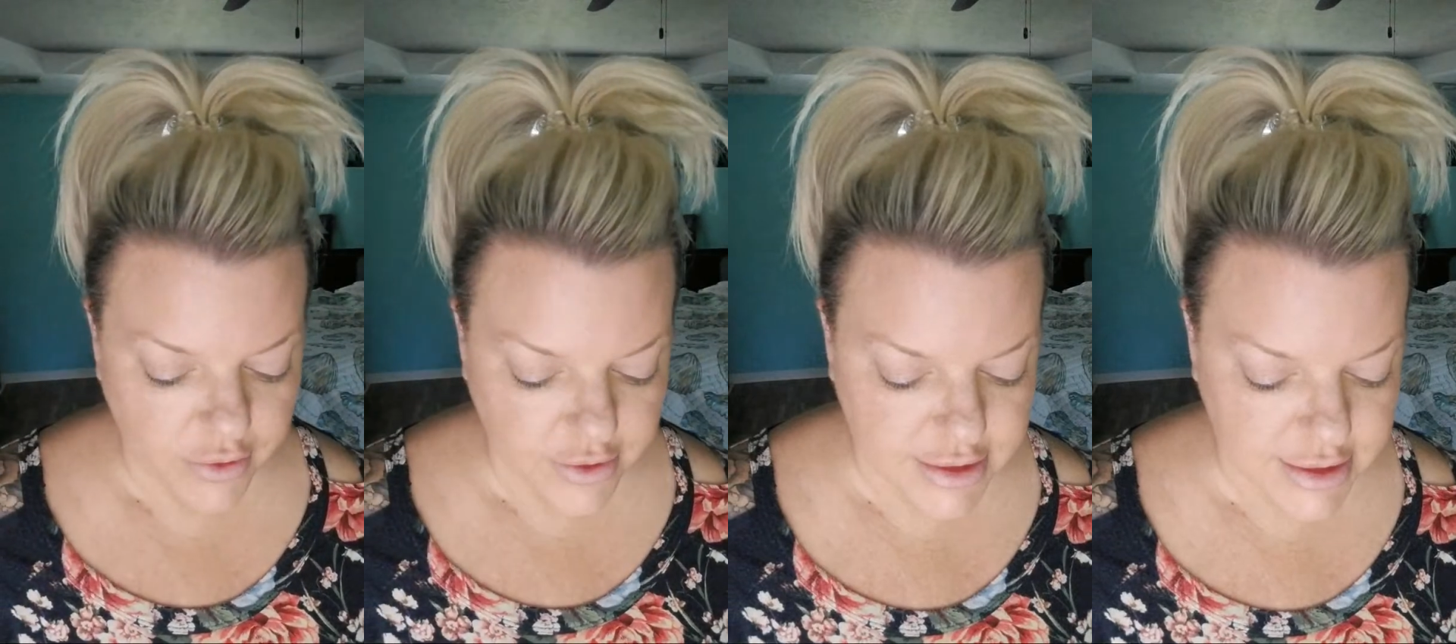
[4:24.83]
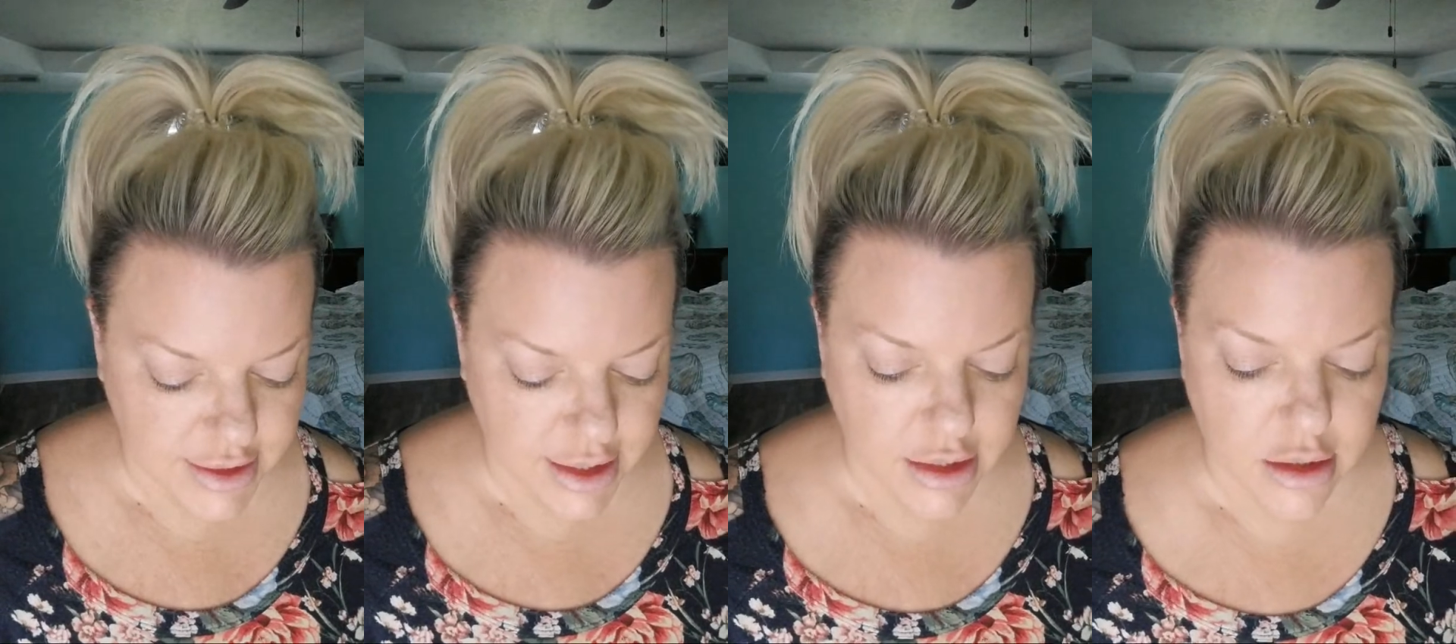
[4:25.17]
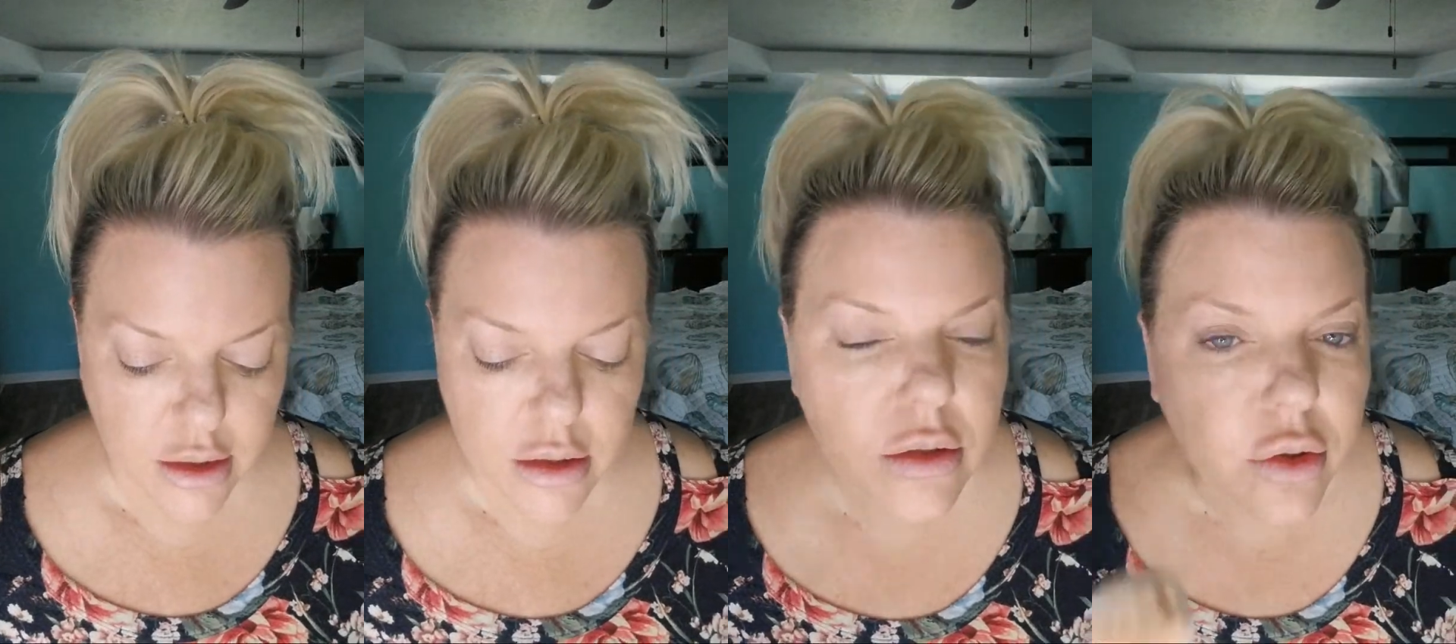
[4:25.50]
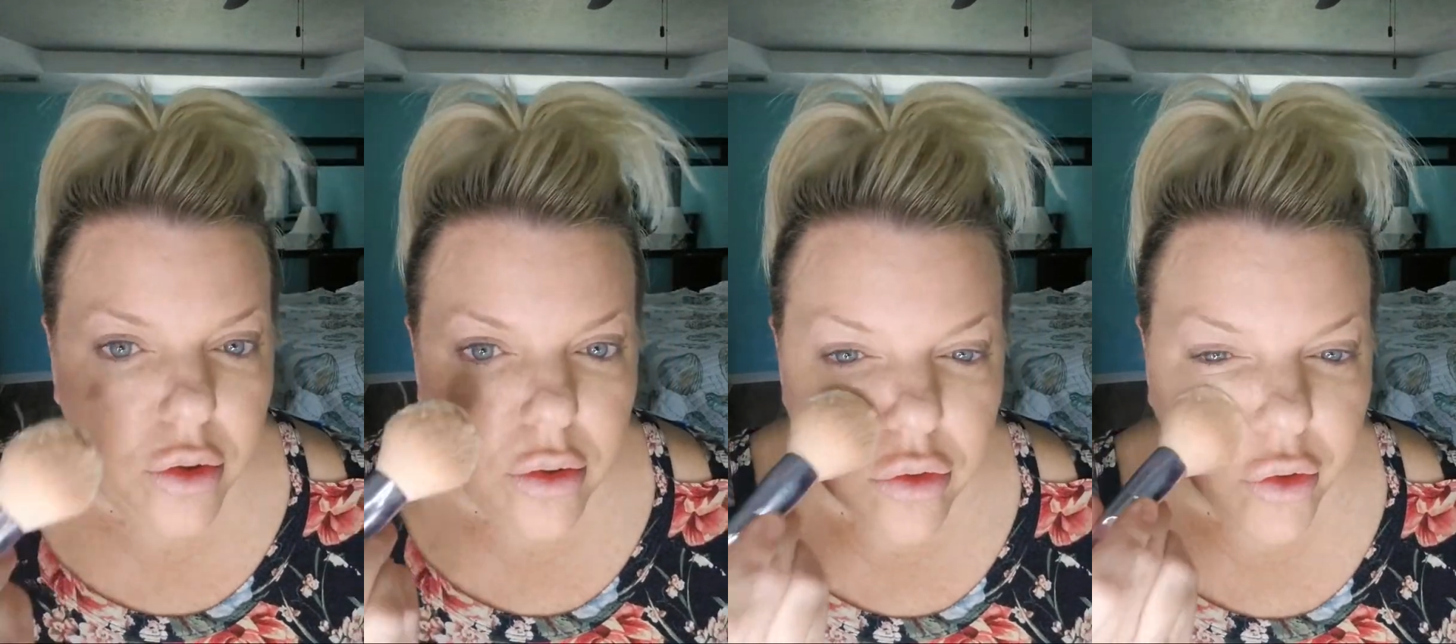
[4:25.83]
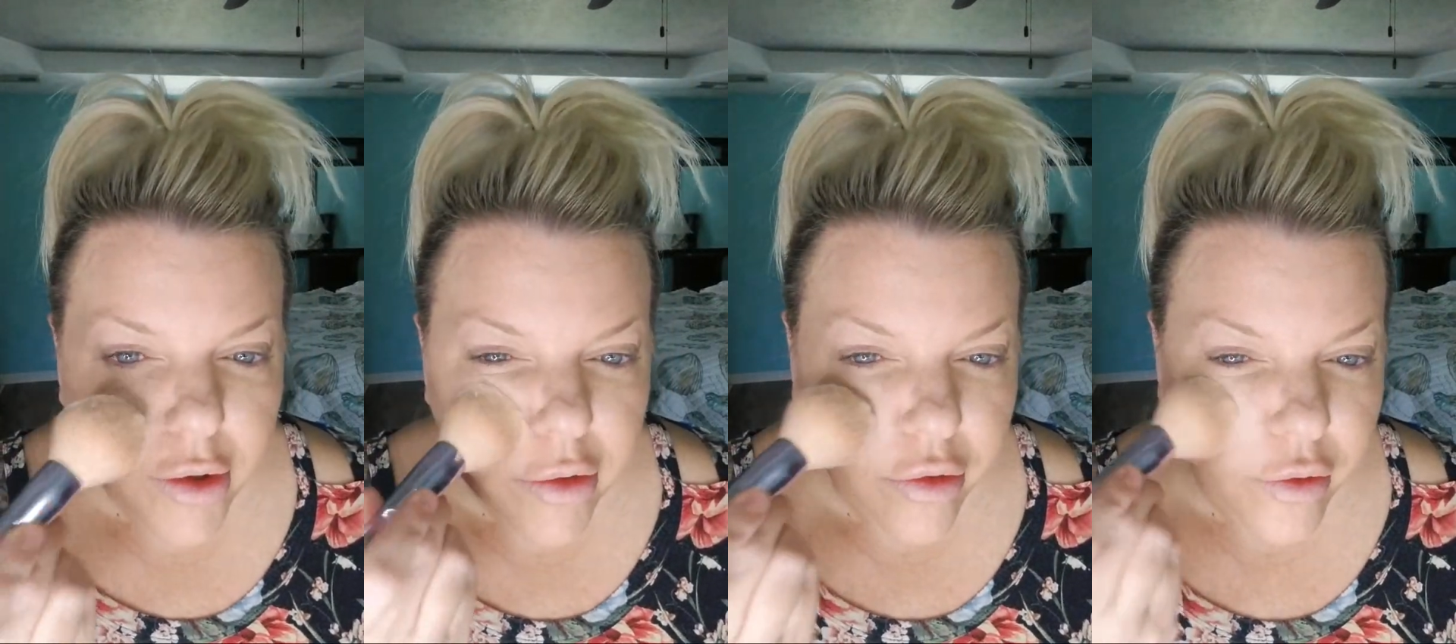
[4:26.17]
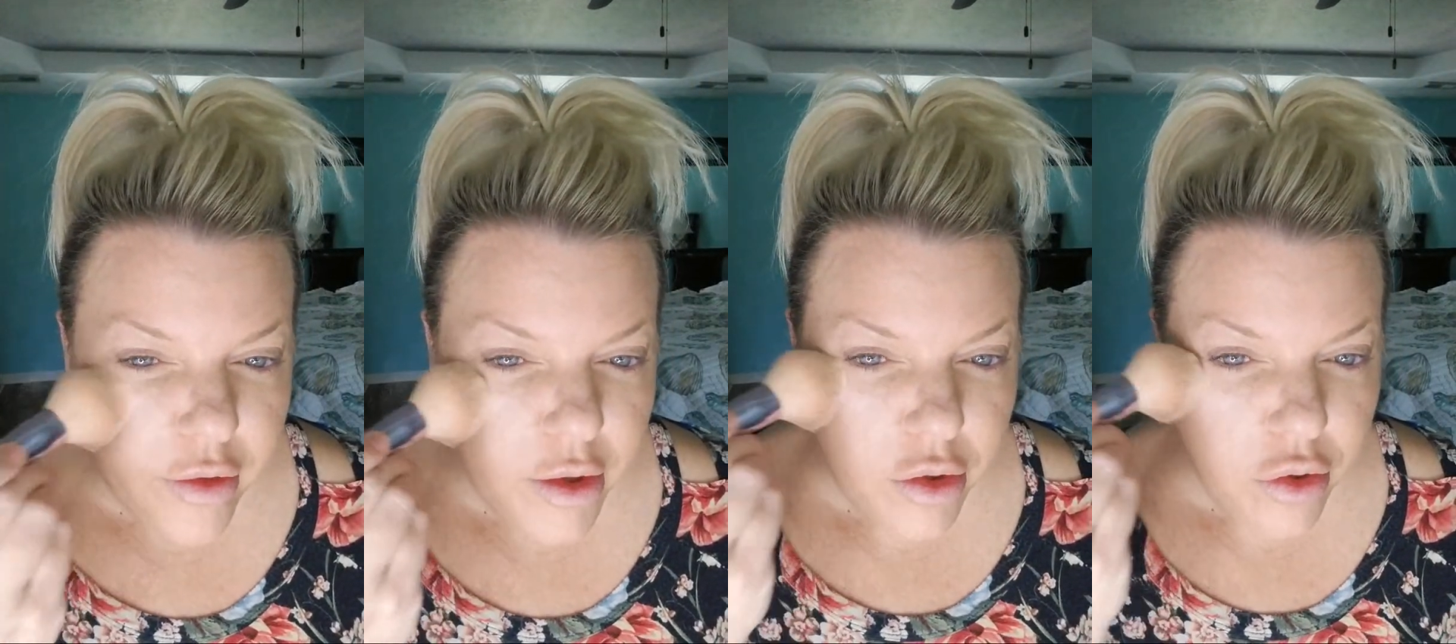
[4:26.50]
This is in
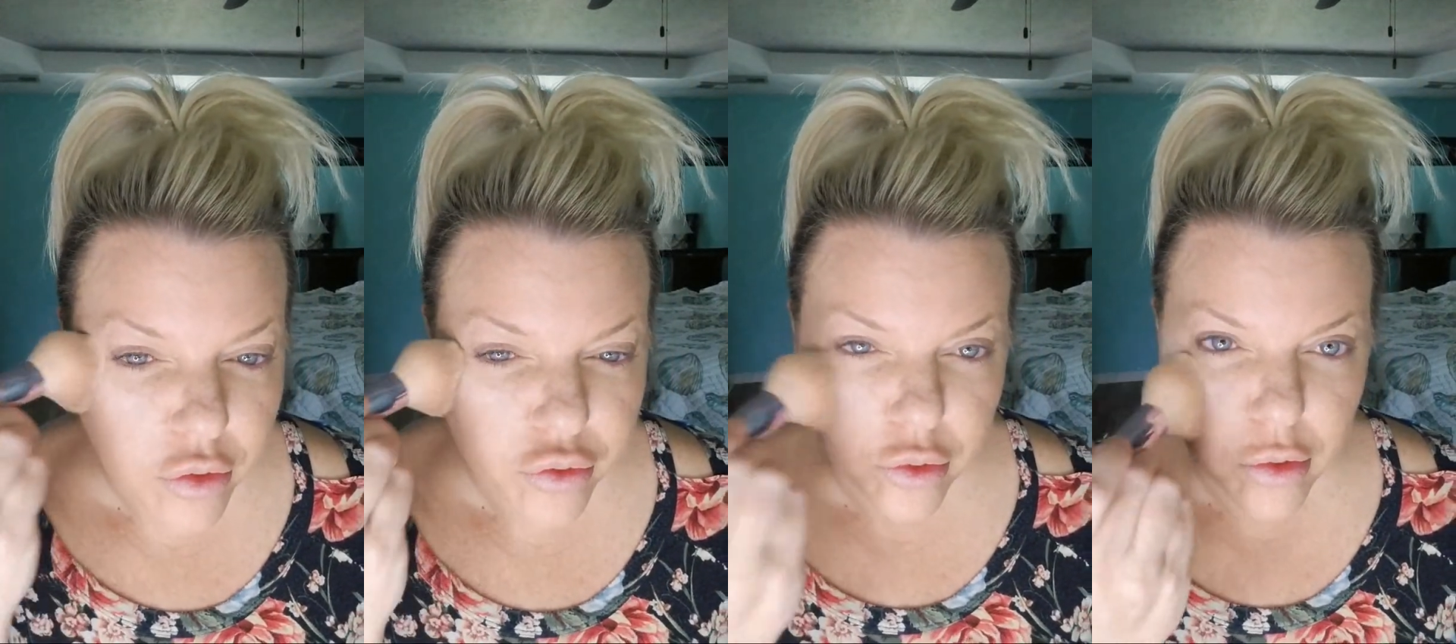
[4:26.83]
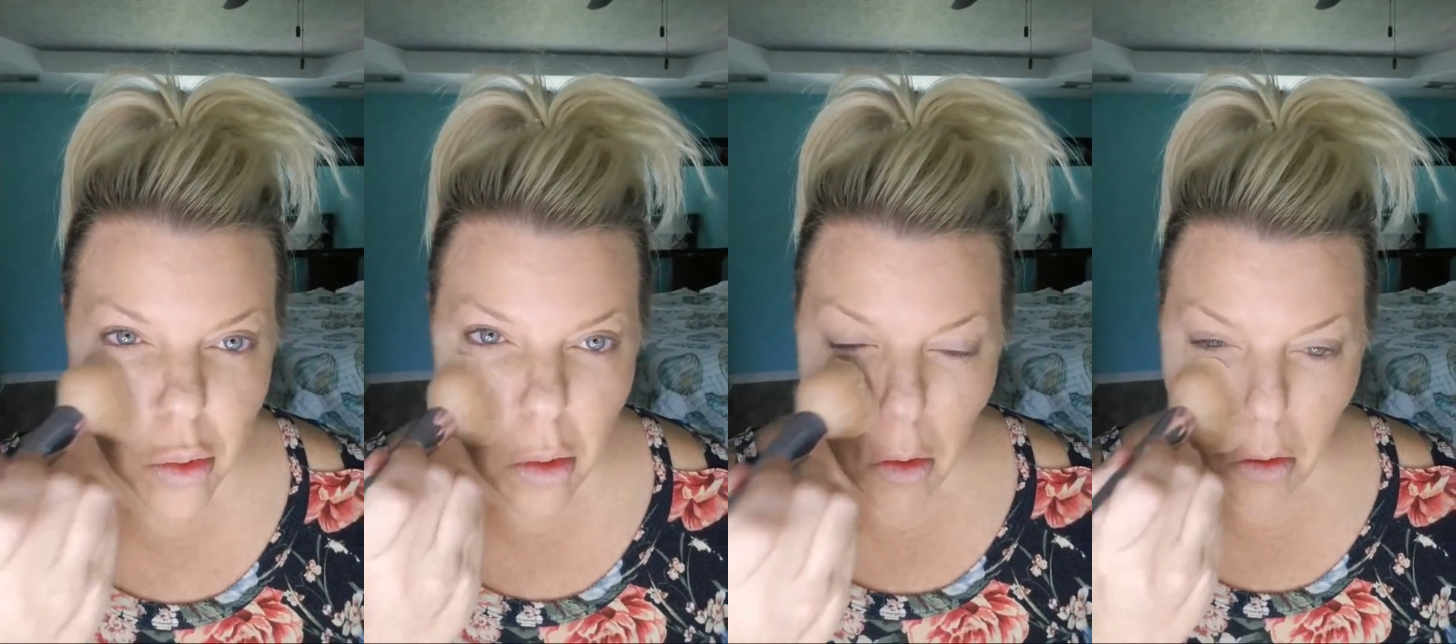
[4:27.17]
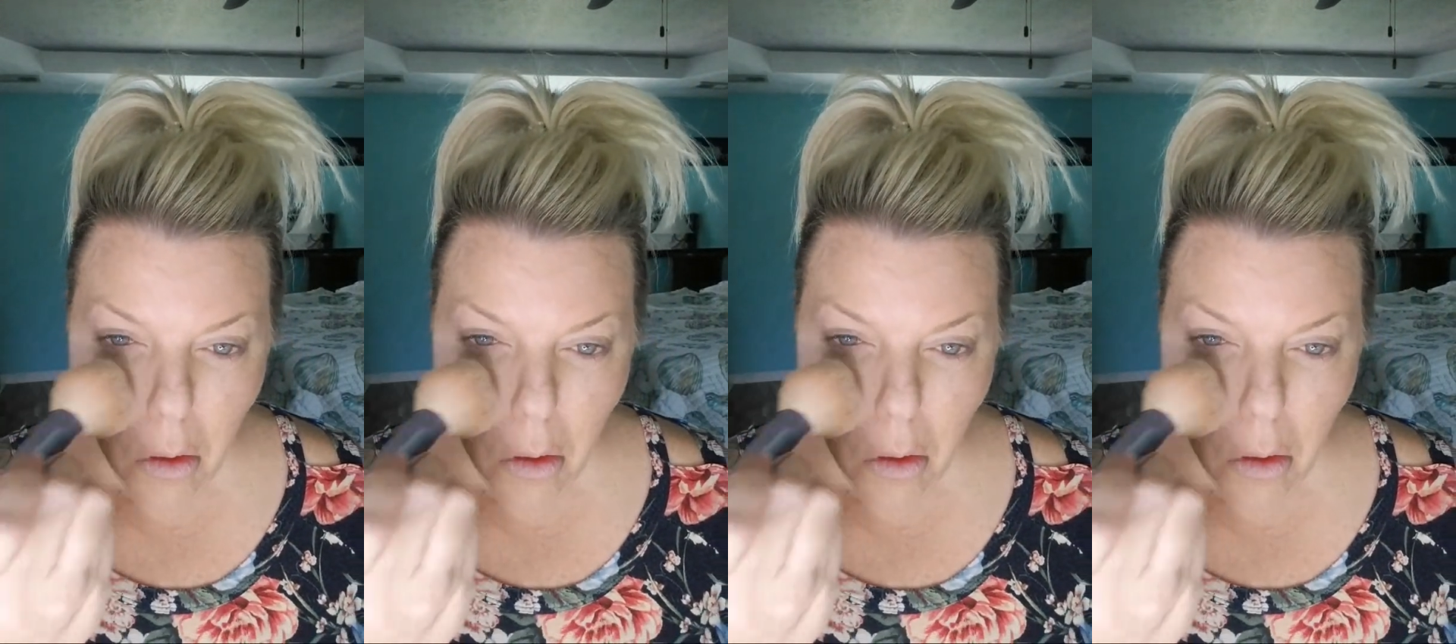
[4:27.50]
translucent neutral.